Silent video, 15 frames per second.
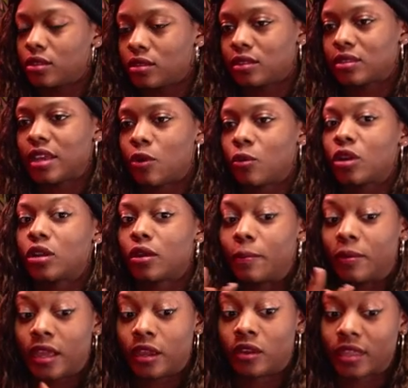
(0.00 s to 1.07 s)
this is how we're going to
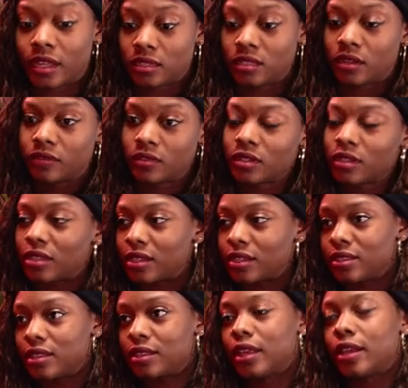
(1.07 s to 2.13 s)
apply all that stuff to
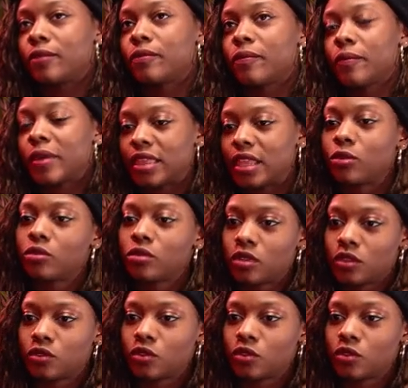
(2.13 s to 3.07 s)
this and then and then the